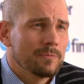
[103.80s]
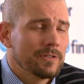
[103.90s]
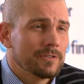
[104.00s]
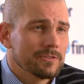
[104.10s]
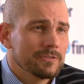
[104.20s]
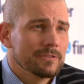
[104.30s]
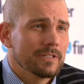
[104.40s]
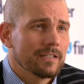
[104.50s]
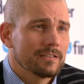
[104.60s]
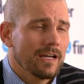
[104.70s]
homeowners are
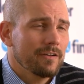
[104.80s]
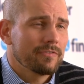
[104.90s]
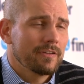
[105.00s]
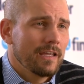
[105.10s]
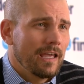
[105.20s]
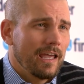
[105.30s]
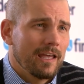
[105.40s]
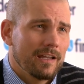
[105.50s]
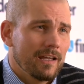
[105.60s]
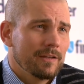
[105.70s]
doing it tough,
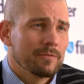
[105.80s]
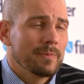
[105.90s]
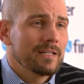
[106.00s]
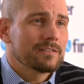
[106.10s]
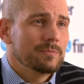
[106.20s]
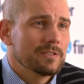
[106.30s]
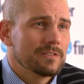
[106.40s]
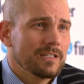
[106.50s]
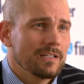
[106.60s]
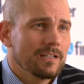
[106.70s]
and uh, it remains to be
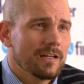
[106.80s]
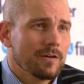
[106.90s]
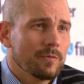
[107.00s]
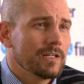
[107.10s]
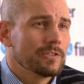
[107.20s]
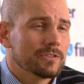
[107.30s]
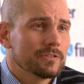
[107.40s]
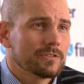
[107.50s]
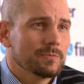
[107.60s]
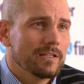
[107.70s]
seen uh, what
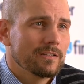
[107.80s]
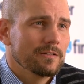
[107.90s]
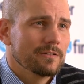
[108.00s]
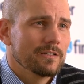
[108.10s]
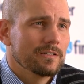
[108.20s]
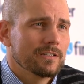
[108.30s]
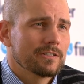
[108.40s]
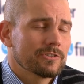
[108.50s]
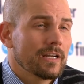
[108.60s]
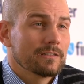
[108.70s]
insurers might do to, to
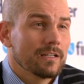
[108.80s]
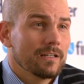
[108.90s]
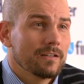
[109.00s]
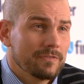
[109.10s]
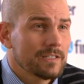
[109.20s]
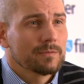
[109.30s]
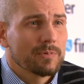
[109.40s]
try to fix the